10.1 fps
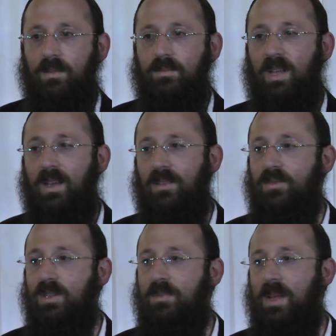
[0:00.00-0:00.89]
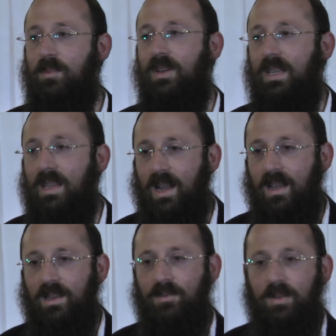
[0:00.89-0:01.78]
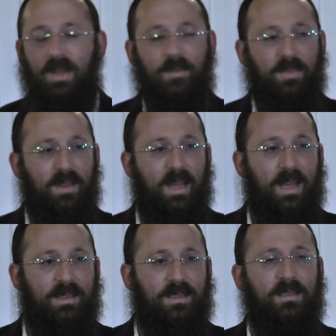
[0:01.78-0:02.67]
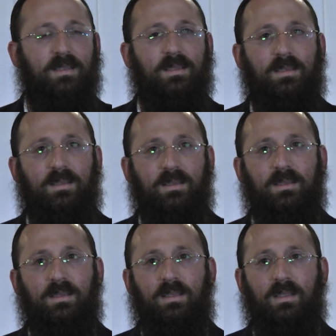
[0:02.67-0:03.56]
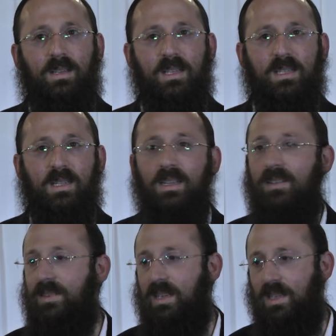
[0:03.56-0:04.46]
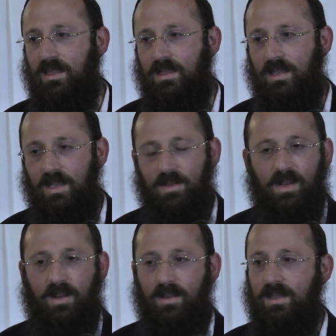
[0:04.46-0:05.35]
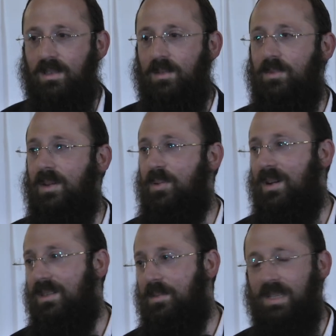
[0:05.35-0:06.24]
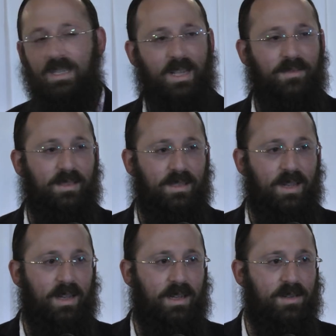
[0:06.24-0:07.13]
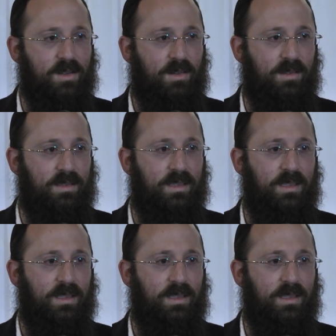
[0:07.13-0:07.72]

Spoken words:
My first memory that I can remember that is significant is when I was approximately 7 to 9 years old.